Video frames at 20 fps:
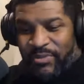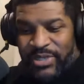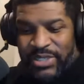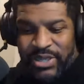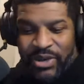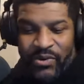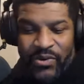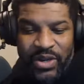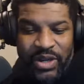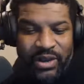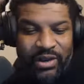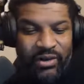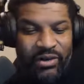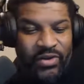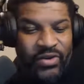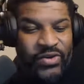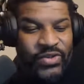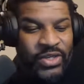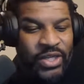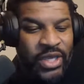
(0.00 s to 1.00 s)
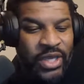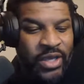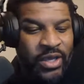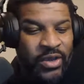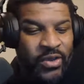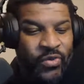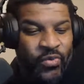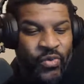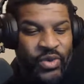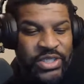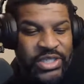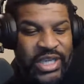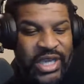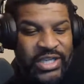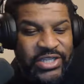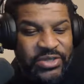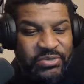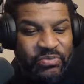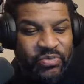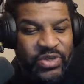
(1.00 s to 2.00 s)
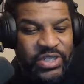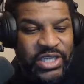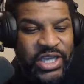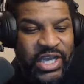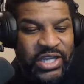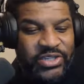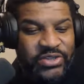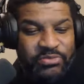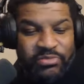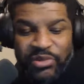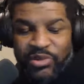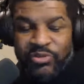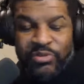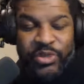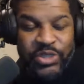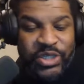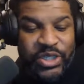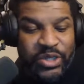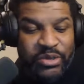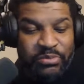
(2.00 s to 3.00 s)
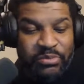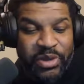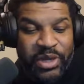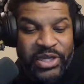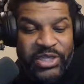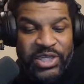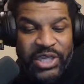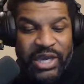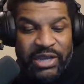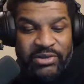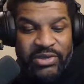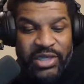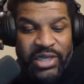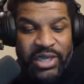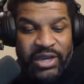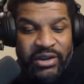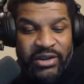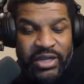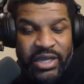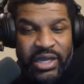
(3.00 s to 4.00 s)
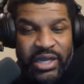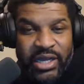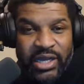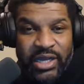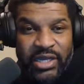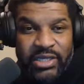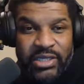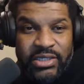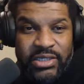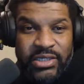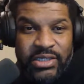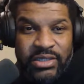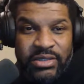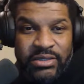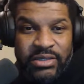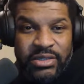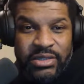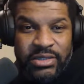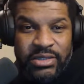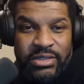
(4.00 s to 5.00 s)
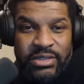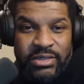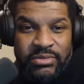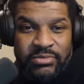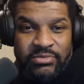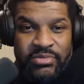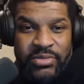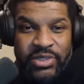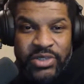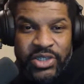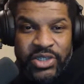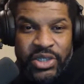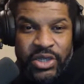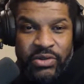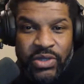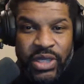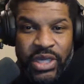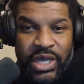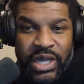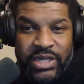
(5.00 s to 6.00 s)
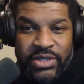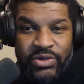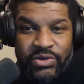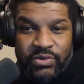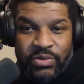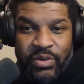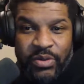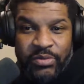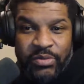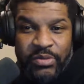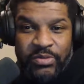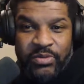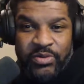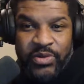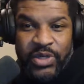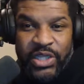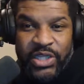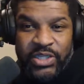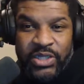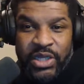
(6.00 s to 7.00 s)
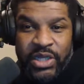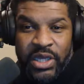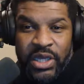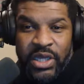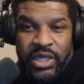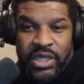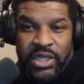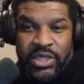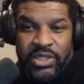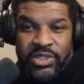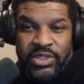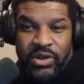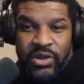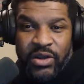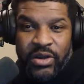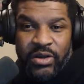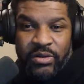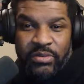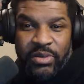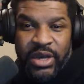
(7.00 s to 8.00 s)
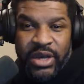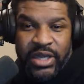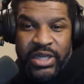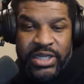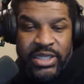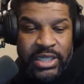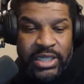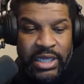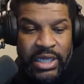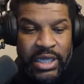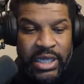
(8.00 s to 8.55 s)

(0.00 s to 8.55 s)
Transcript: What's going on? What's got your bloomers in a bunch out there? This is the show that I do where people can talk about it.